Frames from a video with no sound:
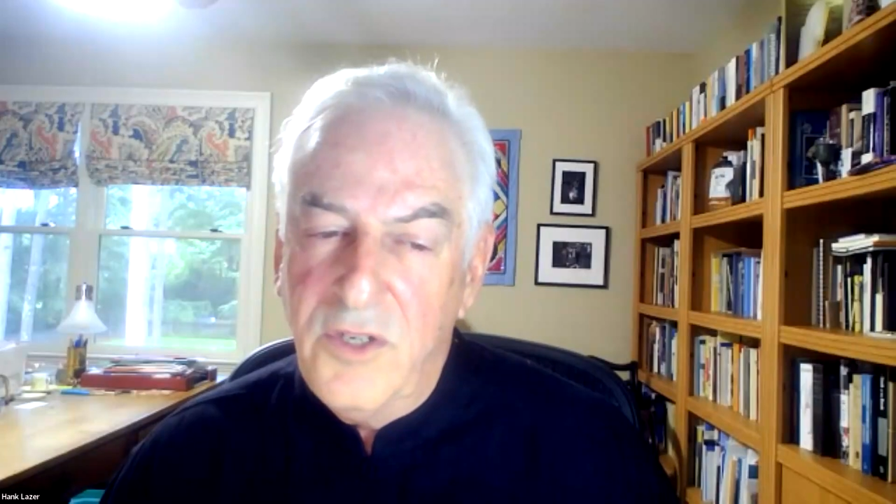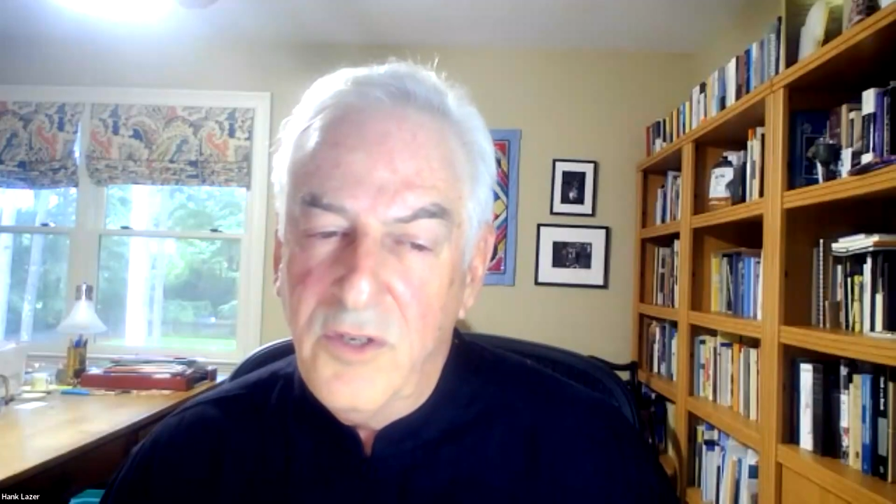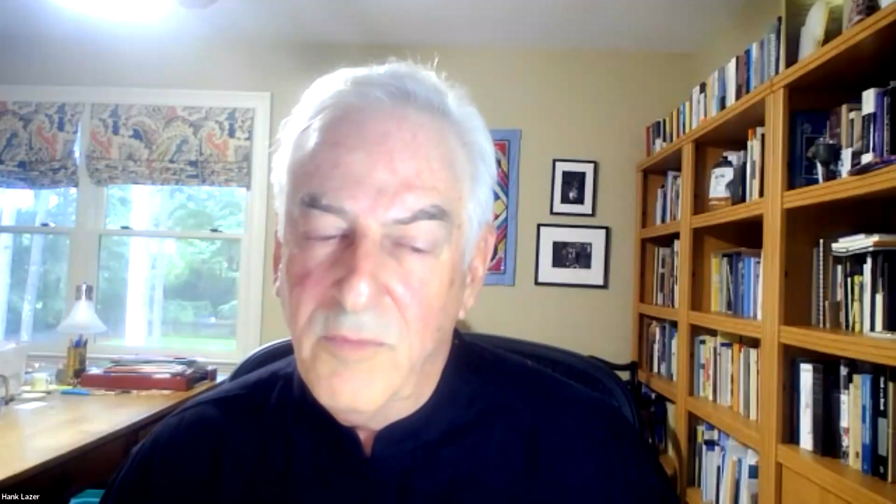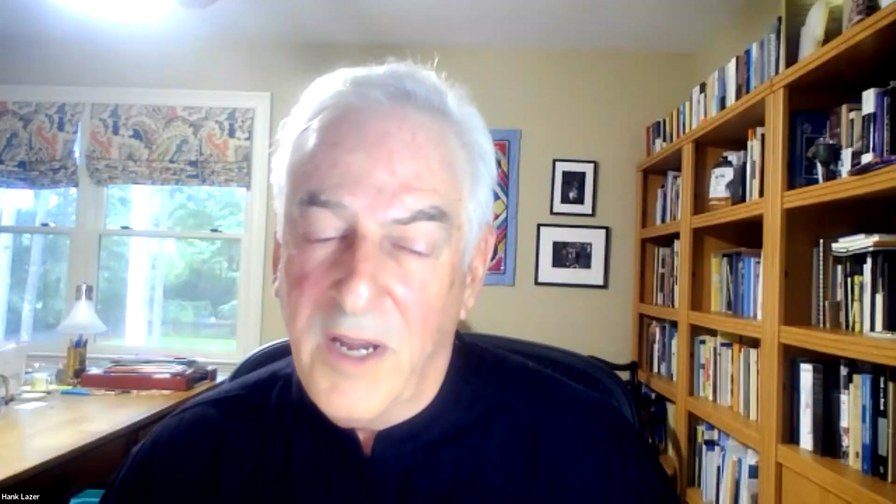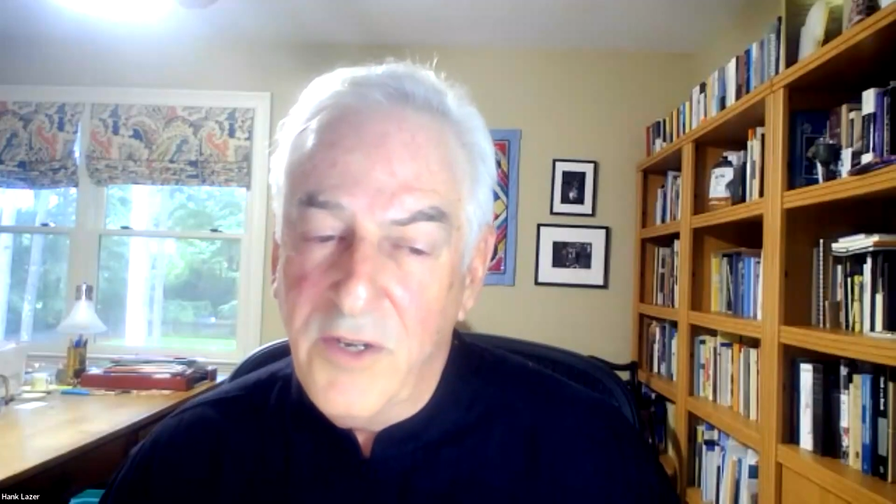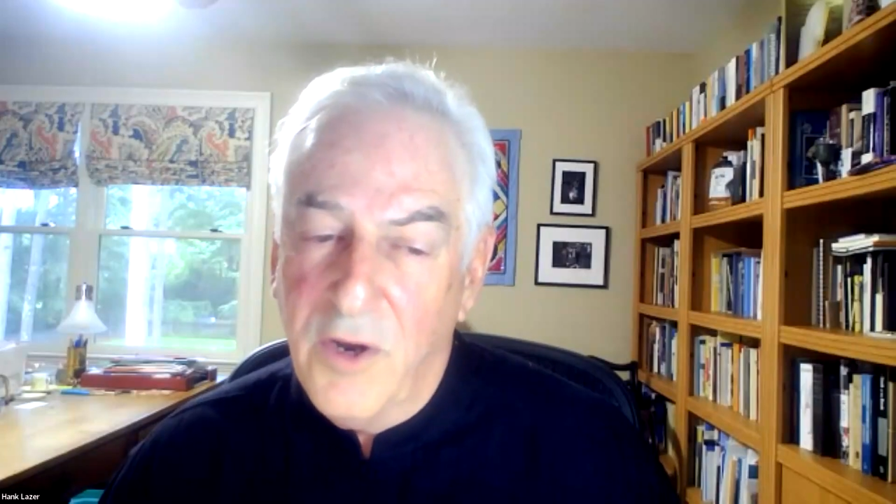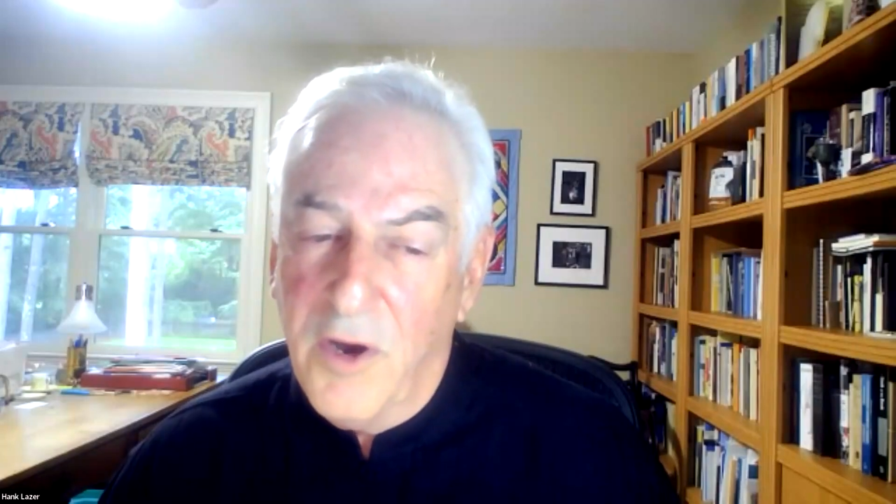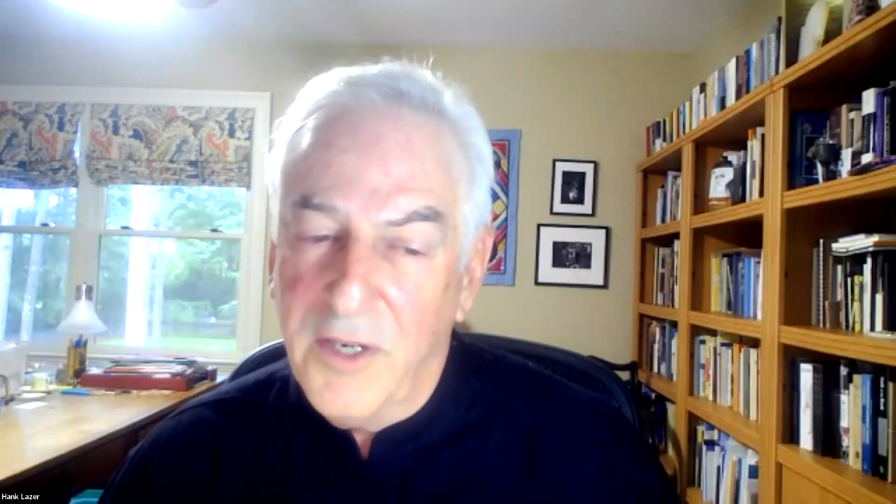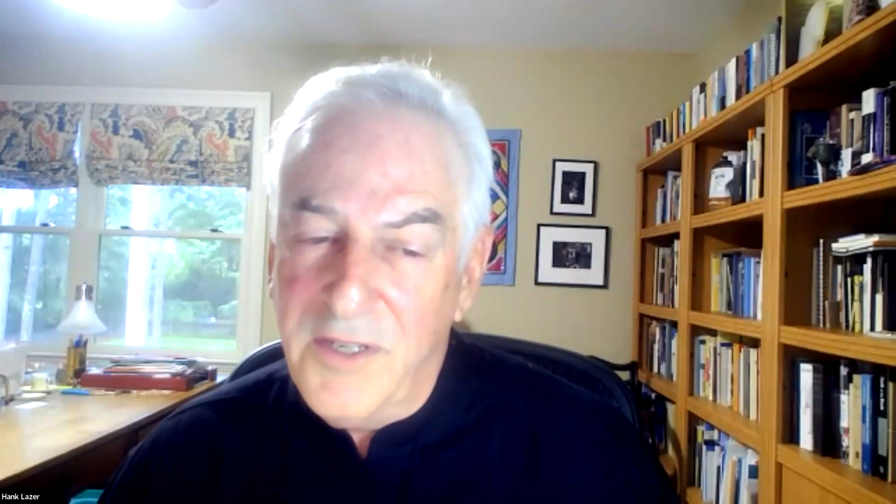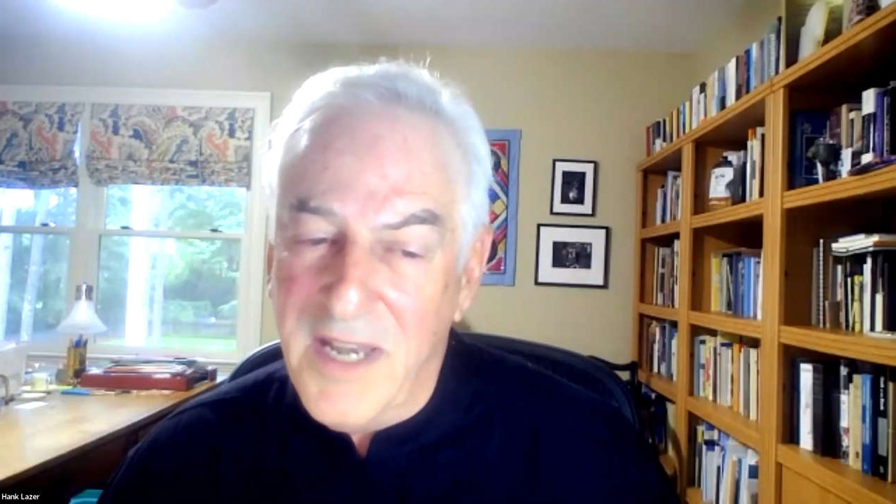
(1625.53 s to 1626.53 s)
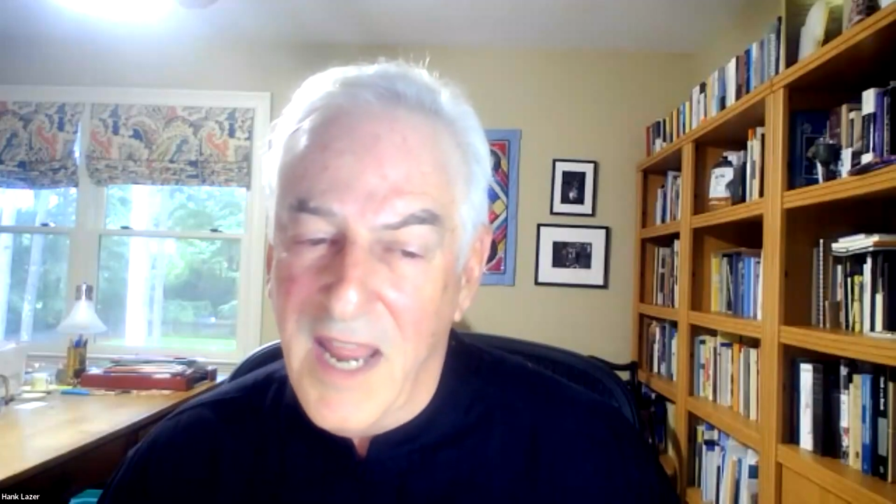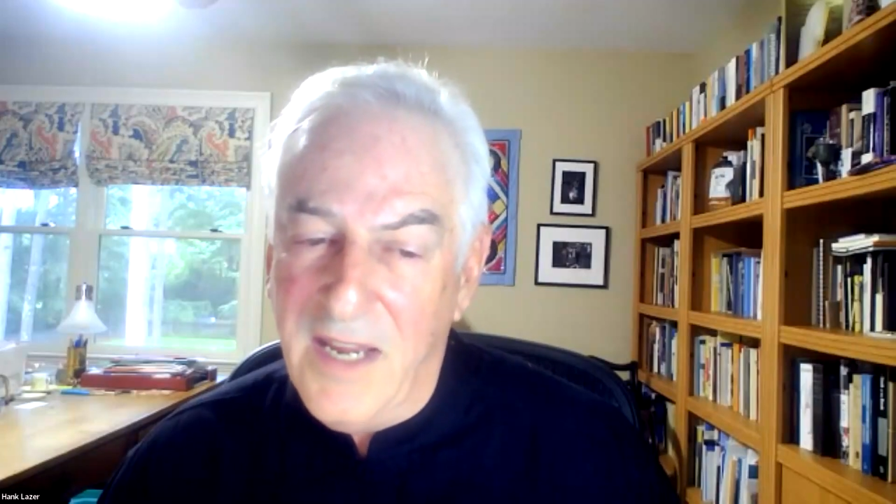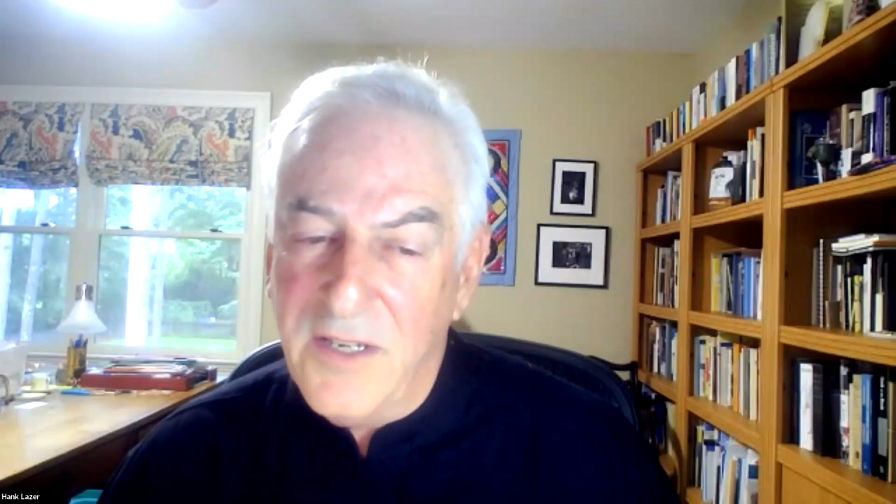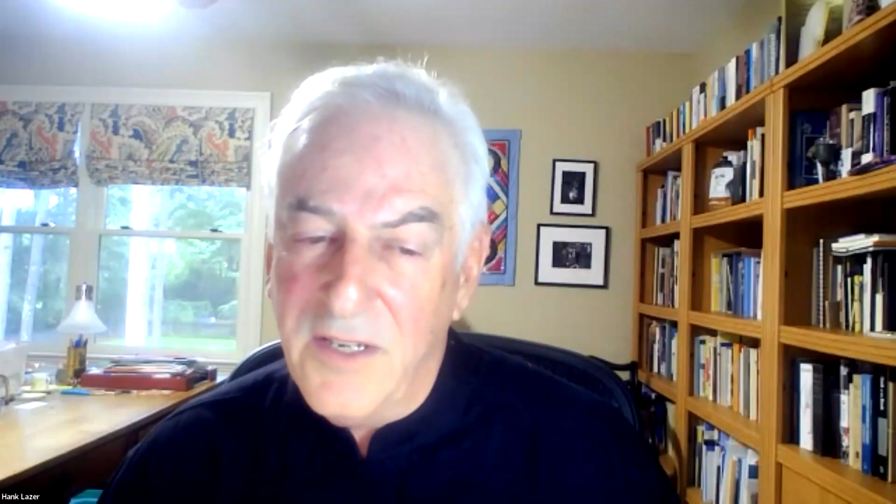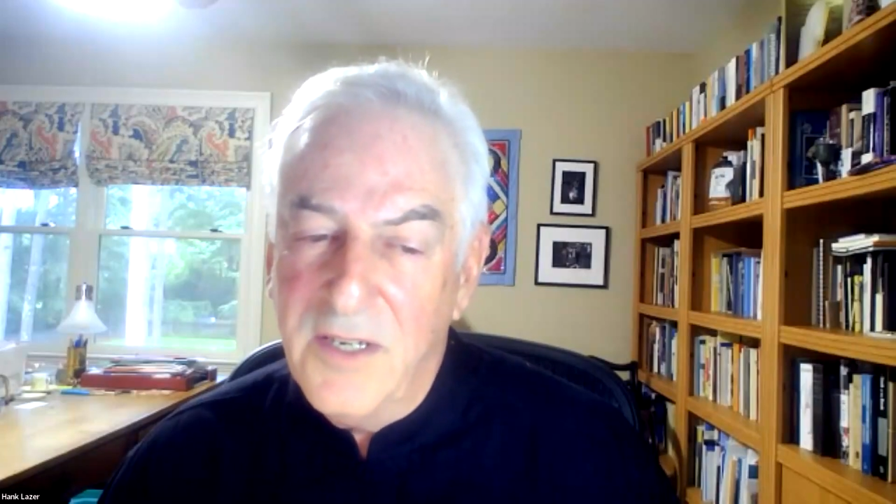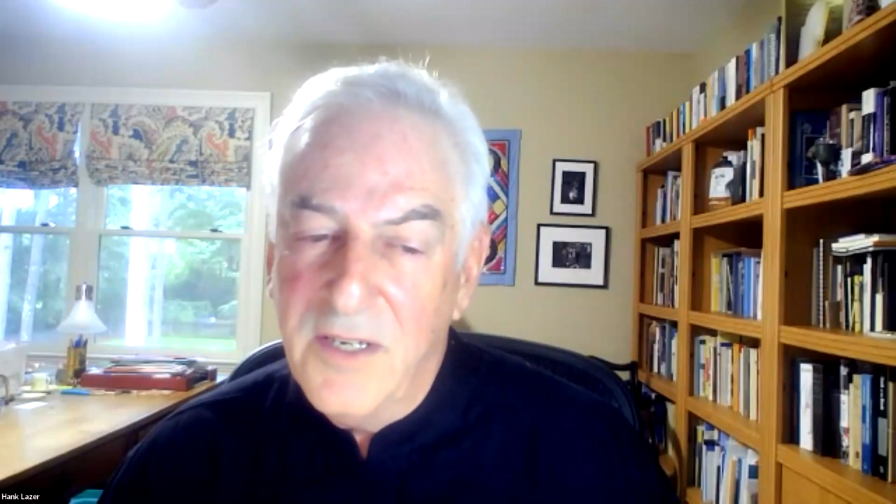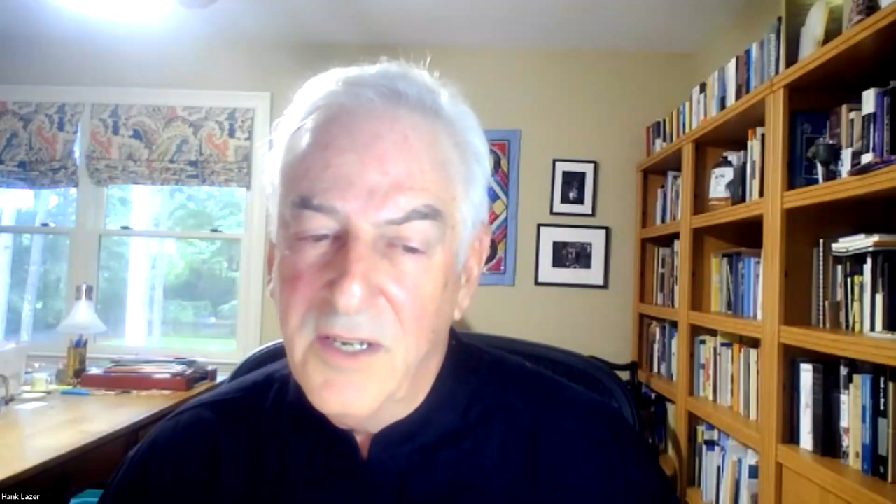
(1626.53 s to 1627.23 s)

To my dog Nate,